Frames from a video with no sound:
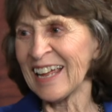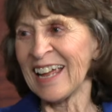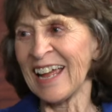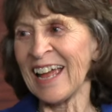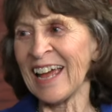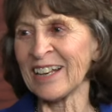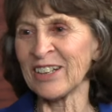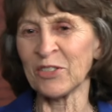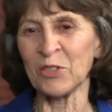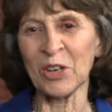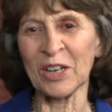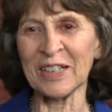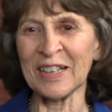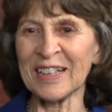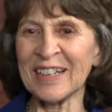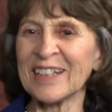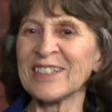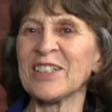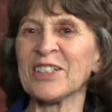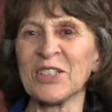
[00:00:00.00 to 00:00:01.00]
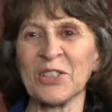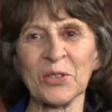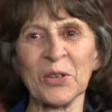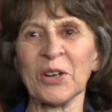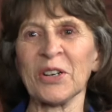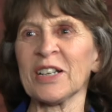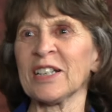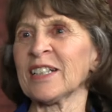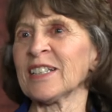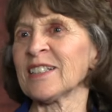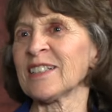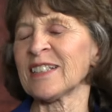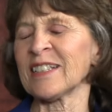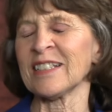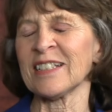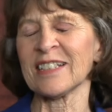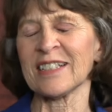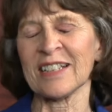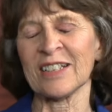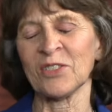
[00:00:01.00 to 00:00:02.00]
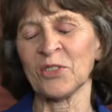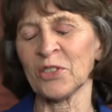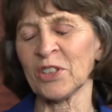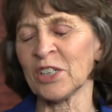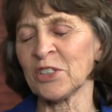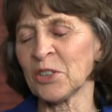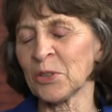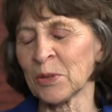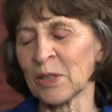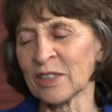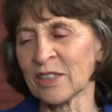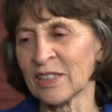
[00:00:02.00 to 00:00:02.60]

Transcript: Yeah. And religious ordinances and rituals